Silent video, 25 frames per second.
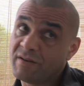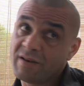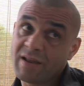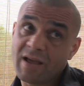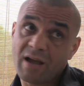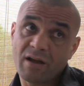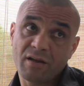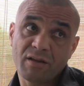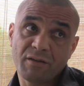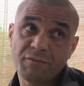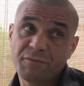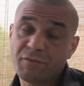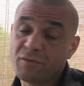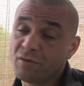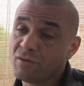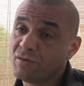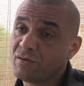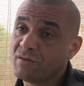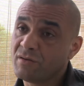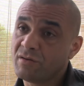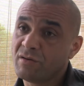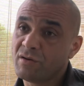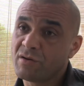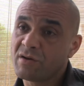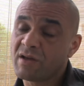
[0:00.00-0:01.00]
And now if
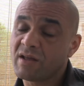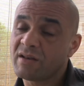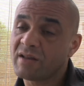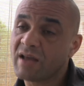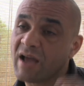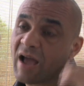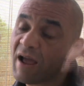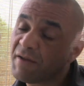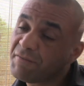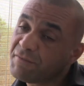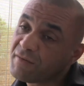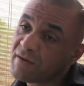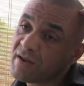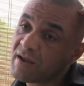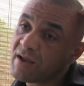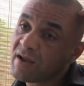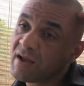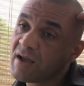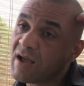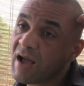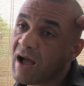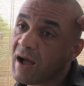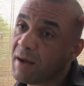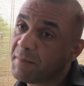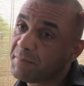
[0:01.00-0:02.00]
you look at the
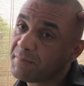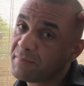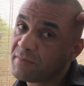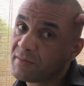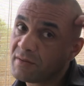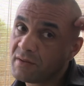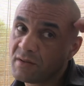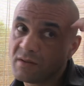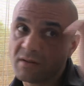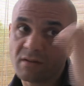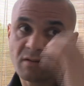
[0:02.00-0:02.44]
African Cup,